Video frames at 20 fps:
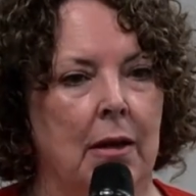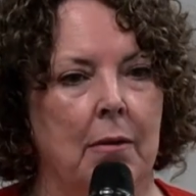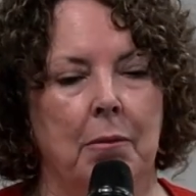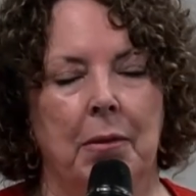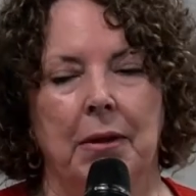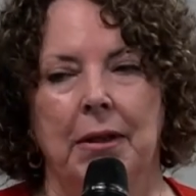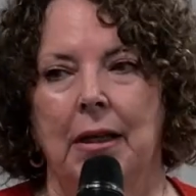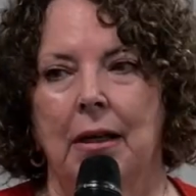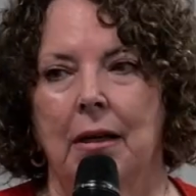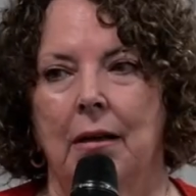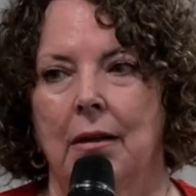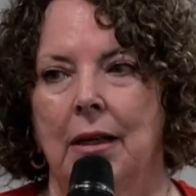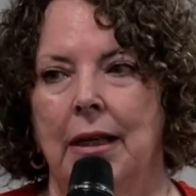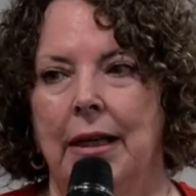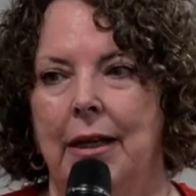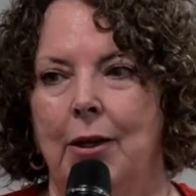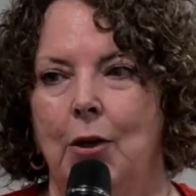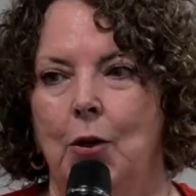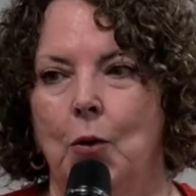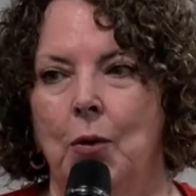but then I'll
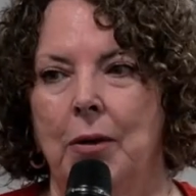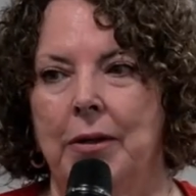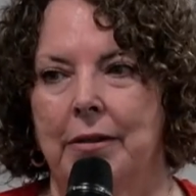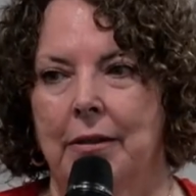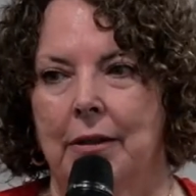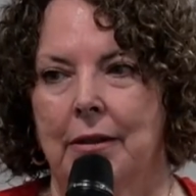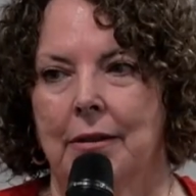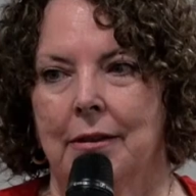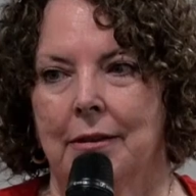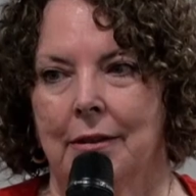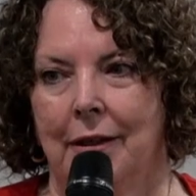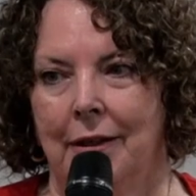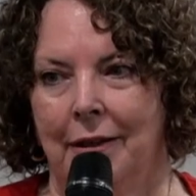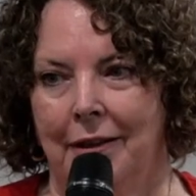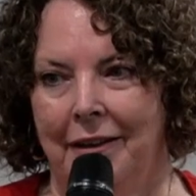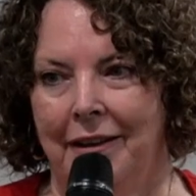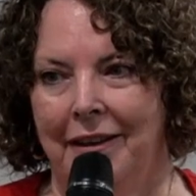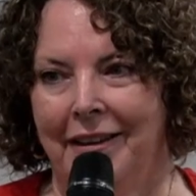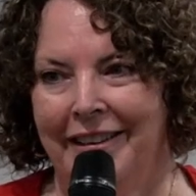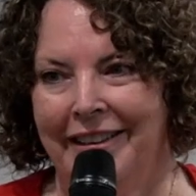hear
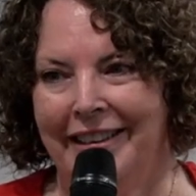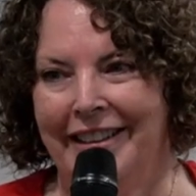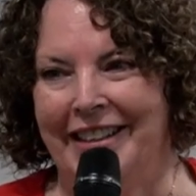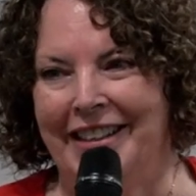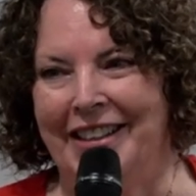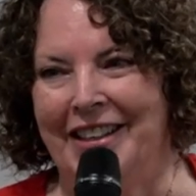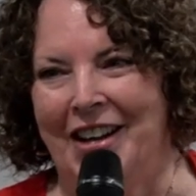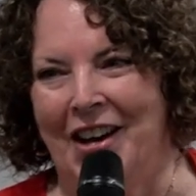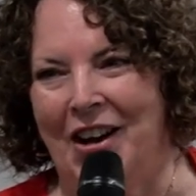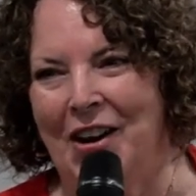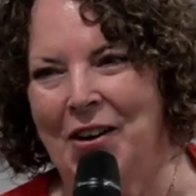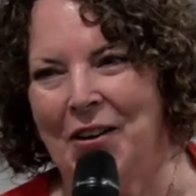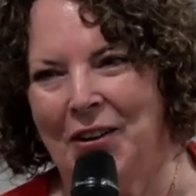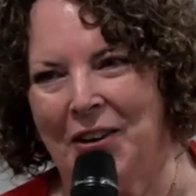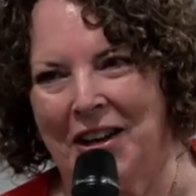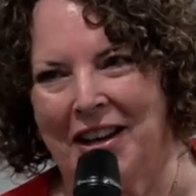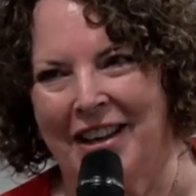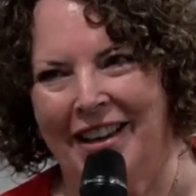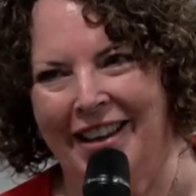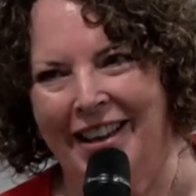noises. You know,
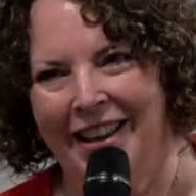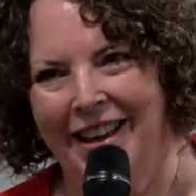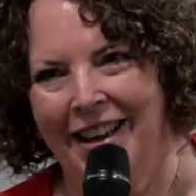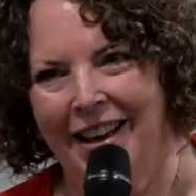like,